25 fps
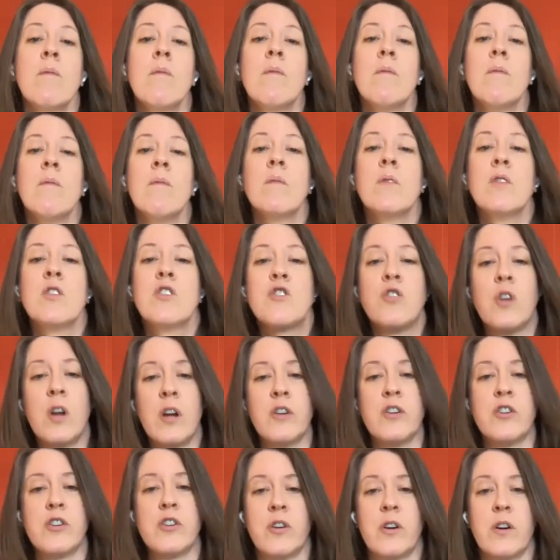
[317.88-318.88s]

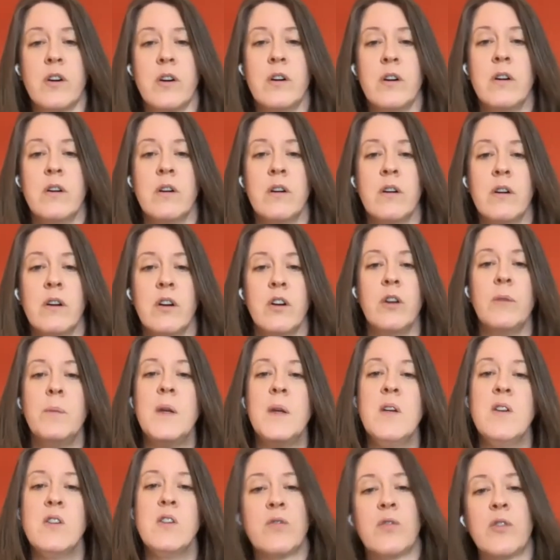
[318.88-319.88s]
structure could be
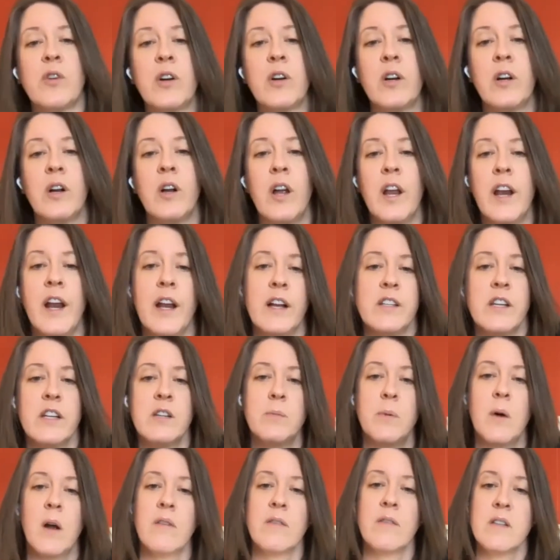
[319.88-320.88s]
used for an excess
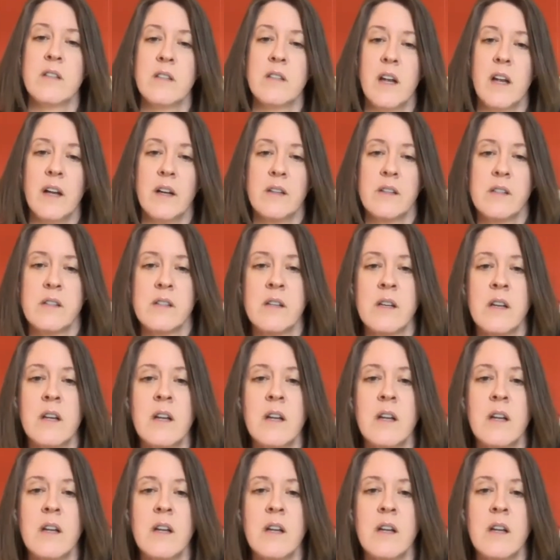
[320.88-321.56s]
profits tax.